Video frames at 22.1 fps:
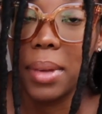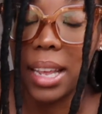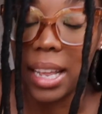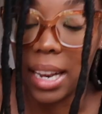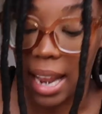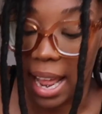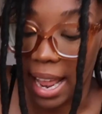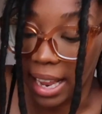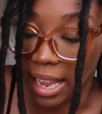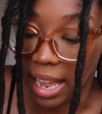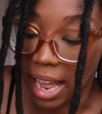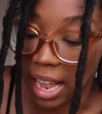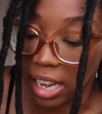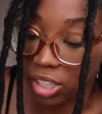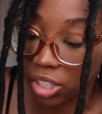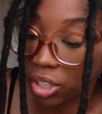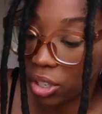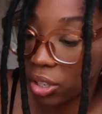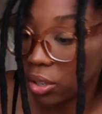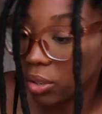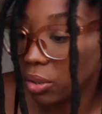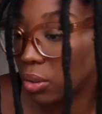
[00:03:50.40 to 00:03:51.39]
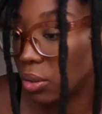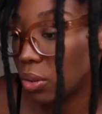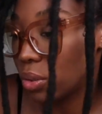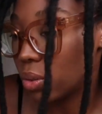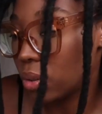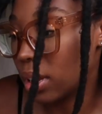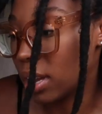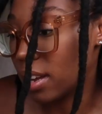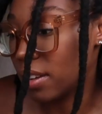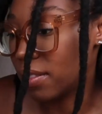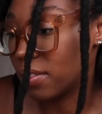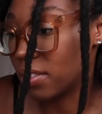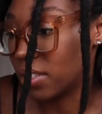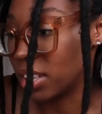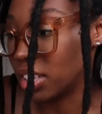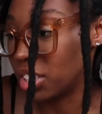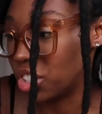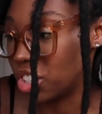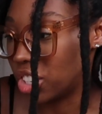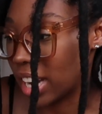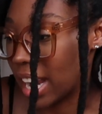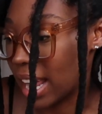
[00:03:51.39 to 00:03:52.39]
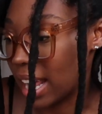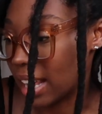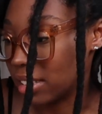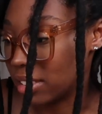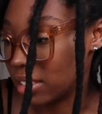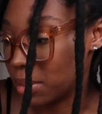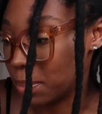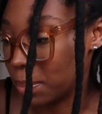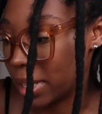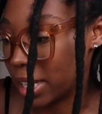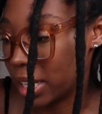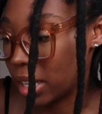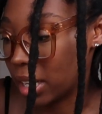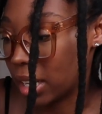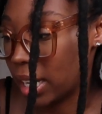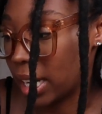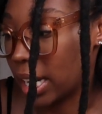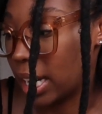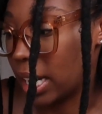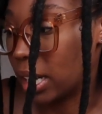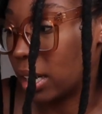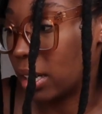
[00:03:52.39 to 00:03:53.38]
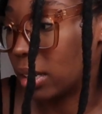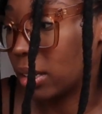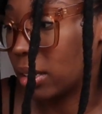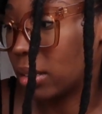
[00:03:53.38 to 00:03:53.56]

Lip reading: and I got 2 of the jazzberry.